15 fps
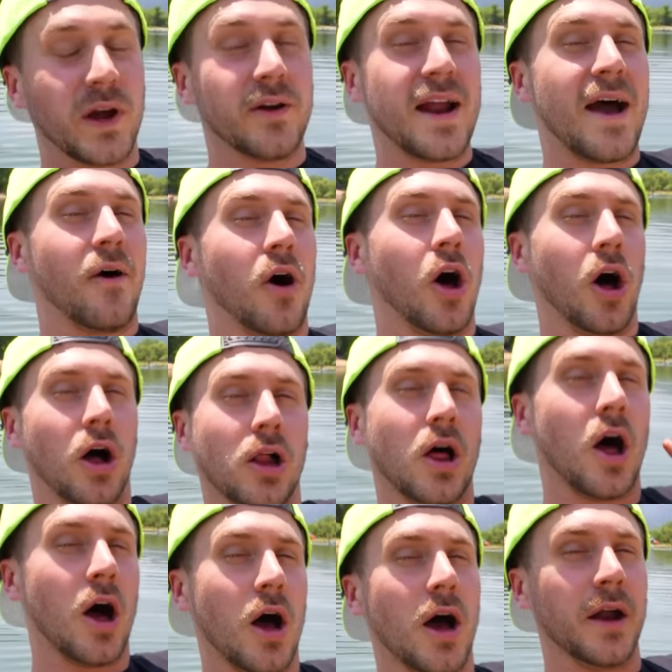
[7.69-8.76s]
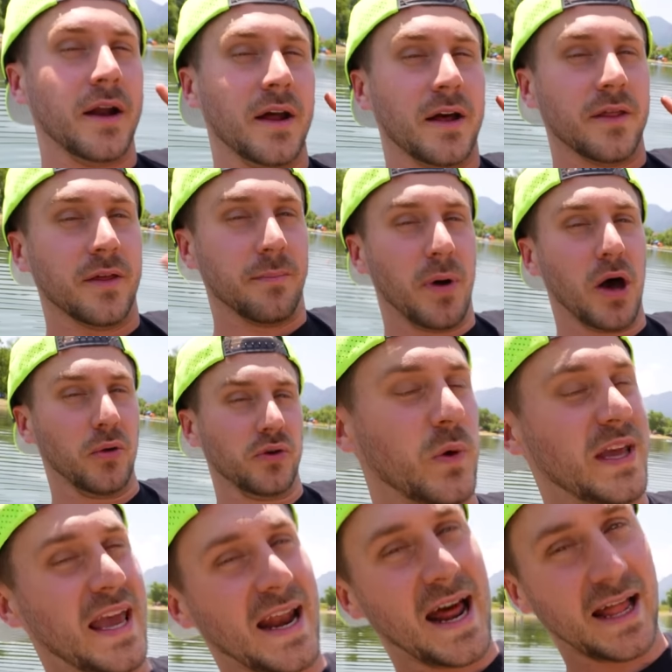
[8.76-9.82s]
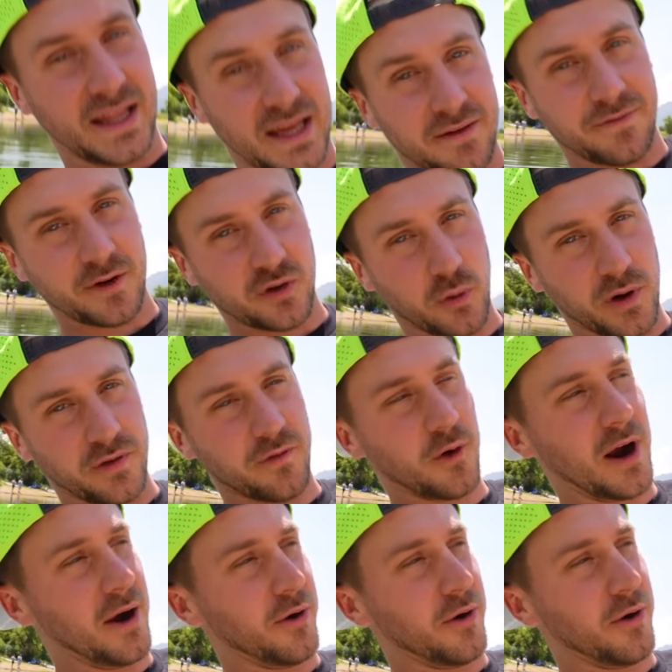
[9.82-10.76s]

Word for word: We are now all on the boat. We cannot leave for 24